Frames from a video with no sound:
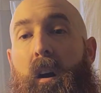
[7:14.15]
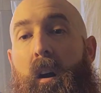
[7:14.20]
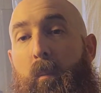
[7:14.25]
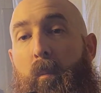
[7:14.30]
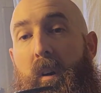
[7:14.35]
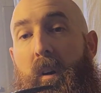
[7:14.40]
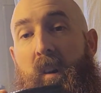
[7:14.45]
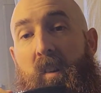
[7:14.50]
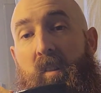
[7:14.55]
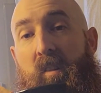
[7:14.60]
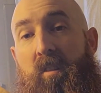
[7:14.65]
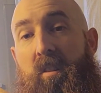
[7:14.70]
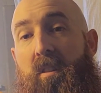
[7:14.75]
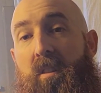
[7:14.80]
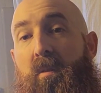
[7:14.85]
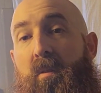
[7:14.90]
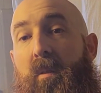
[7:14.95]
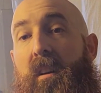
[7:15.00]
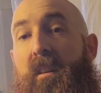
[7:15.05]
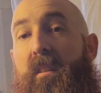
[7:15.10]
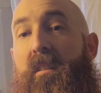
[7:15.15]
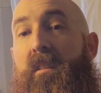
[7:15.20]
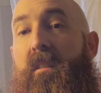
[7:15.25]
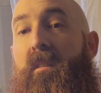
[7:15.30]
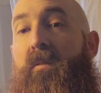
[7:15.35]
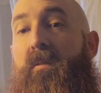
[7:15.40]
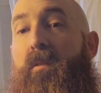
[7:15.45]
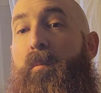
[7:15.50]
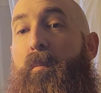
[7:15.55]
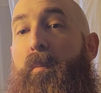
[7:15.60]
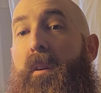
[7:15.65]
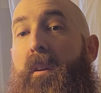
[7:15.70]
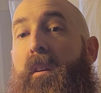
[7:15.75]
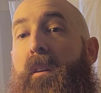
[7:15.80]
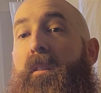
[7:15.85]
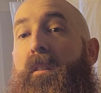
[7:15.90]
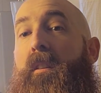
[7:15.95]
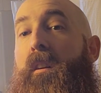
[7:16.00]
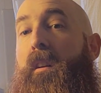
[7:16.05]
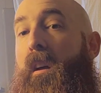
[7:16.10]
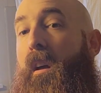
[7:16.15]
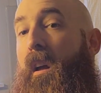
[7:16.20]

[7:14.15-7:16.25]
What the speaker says: amongst the rest of the beard,